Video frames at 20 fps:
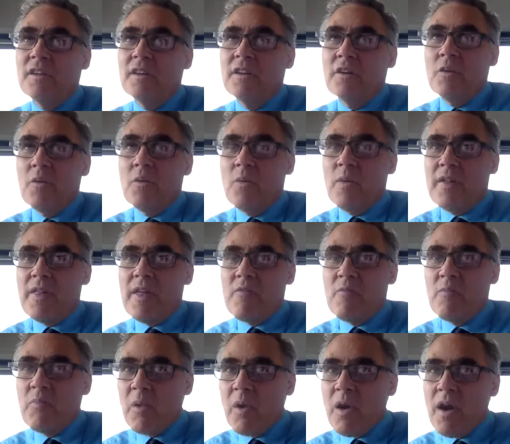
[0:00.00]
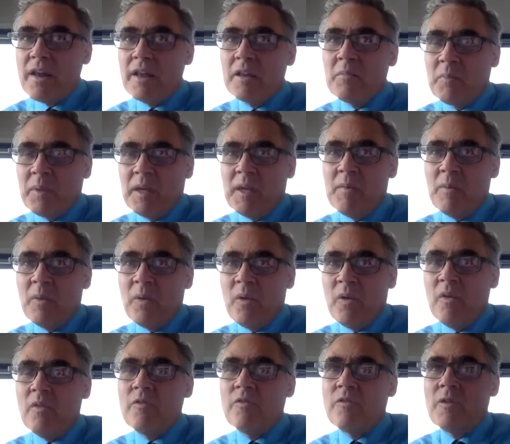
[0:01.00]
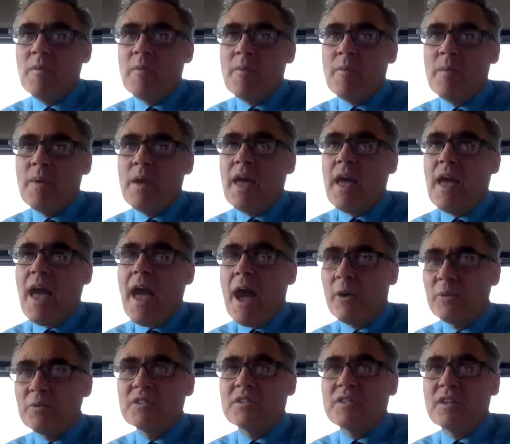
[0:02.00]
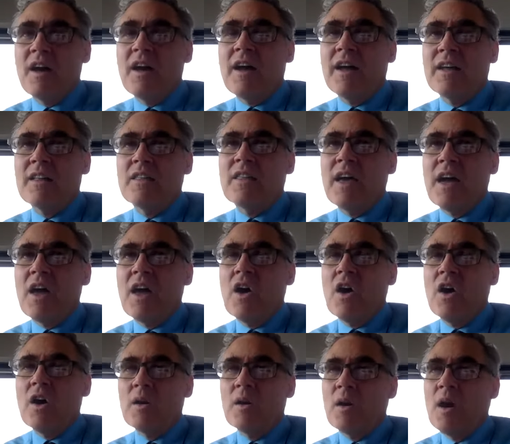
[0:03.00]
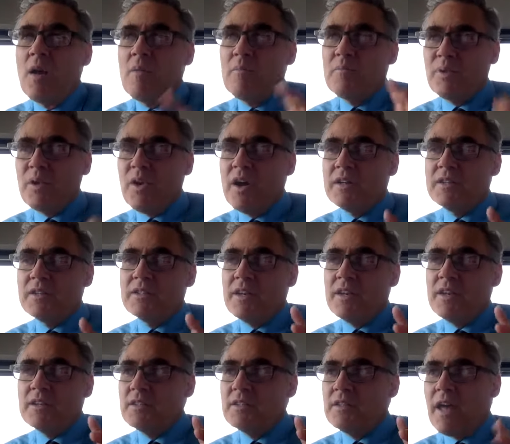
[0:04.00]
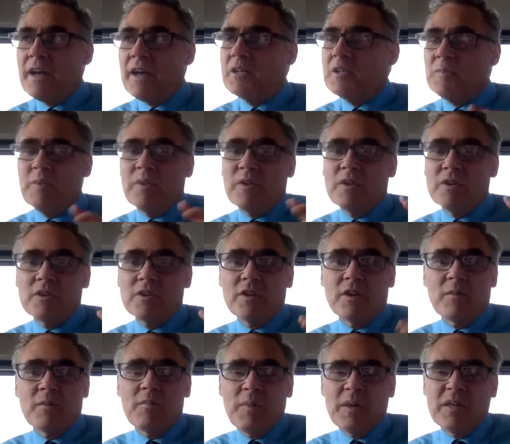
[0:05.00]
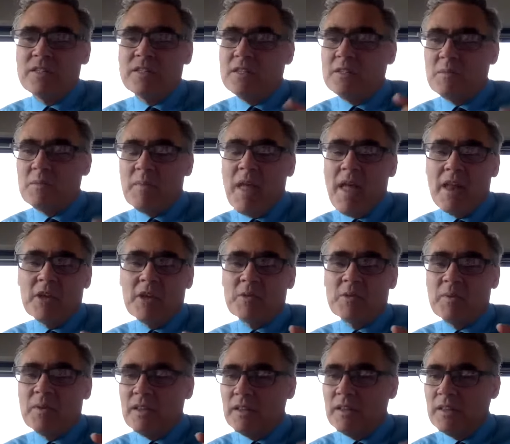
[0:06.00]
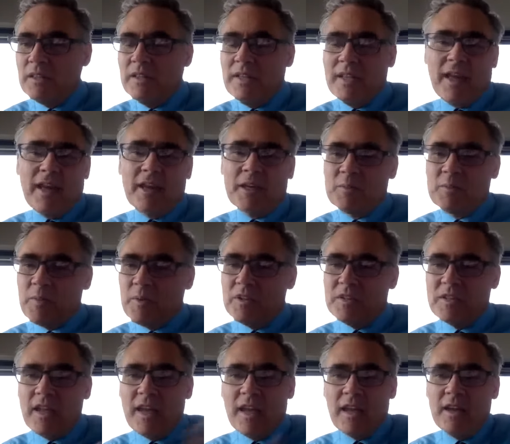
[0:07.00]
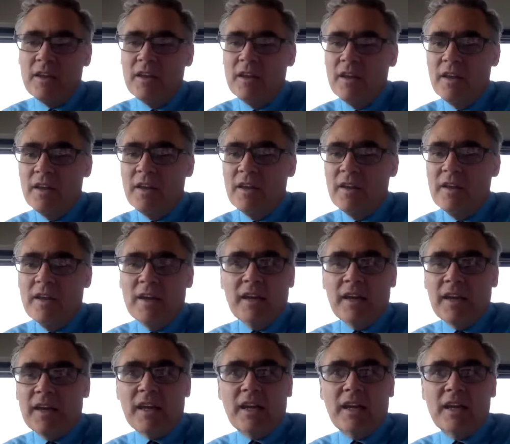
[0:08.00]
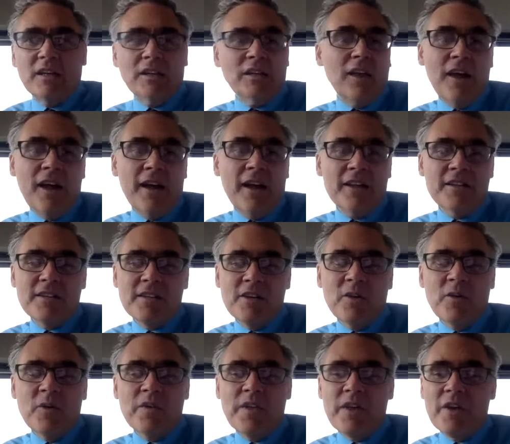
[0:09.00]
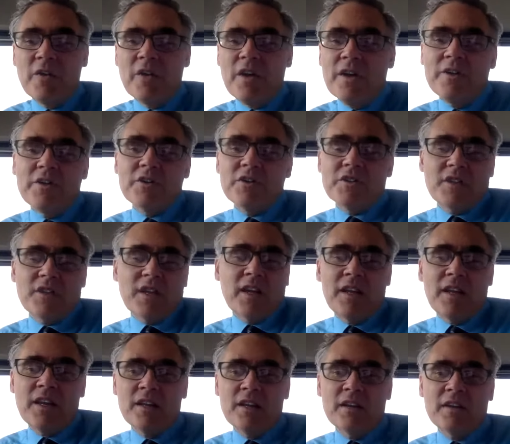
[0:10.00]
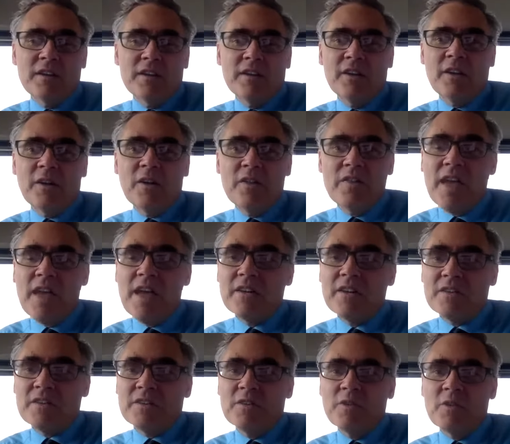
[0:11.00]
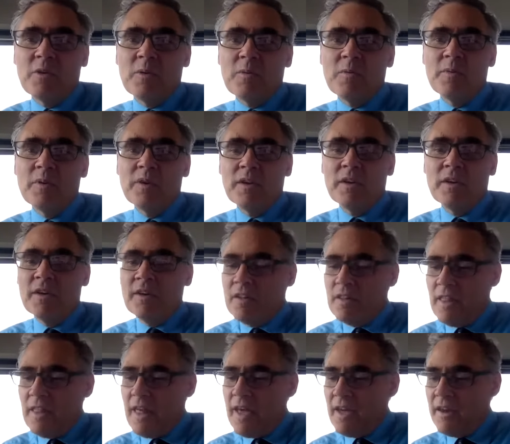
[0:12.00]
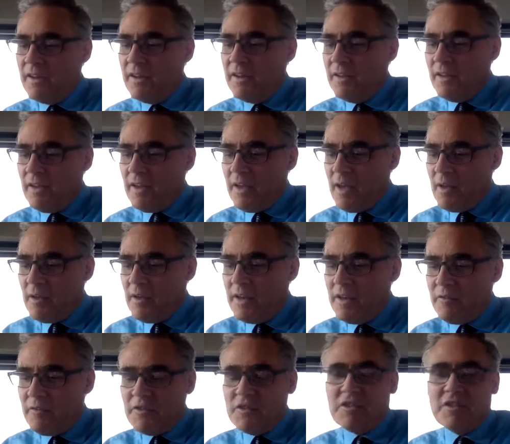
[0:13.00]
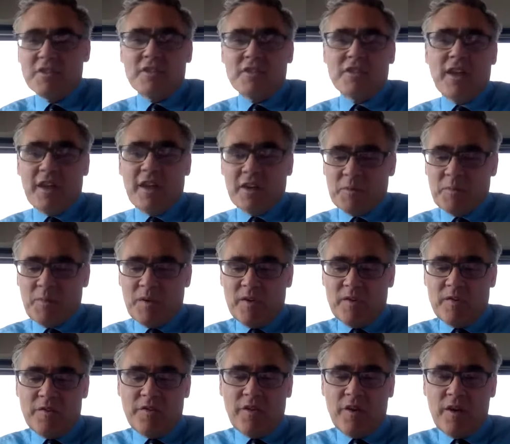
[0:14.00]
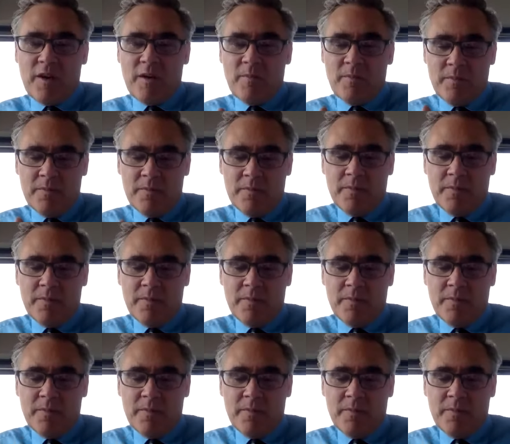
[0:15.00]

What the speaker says: where they've brought in people from outside that are process experts or business management experts, and it collides. They don't understand, they assume that an efficiency expert from